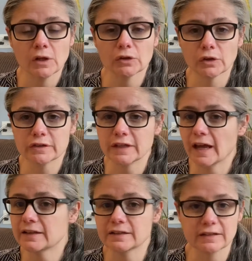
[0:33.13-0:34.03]
looks
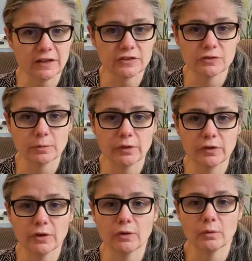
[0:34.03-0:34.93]
at, discusses with
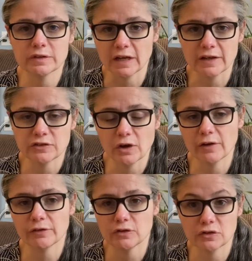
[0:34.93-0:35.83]
you, signs
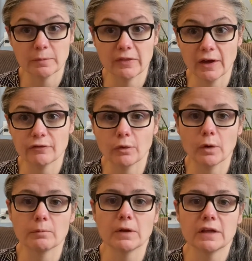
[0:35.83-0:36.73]
off, and you submit that
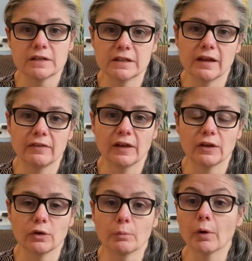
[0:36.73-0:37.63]
form saying that
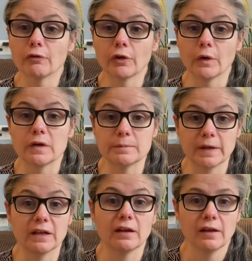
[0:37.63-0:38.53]
your portfolio has
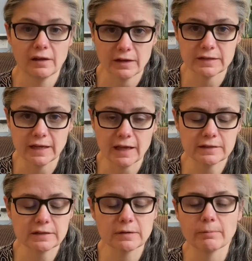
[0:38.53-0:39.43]
been
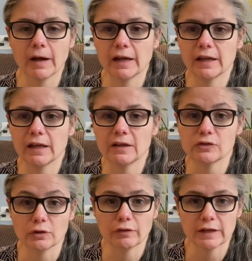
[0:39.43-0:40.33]
assessed by a
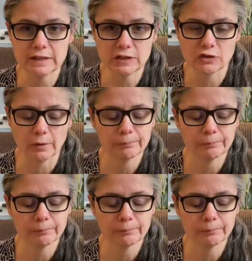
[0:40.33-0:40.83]
certified teacher.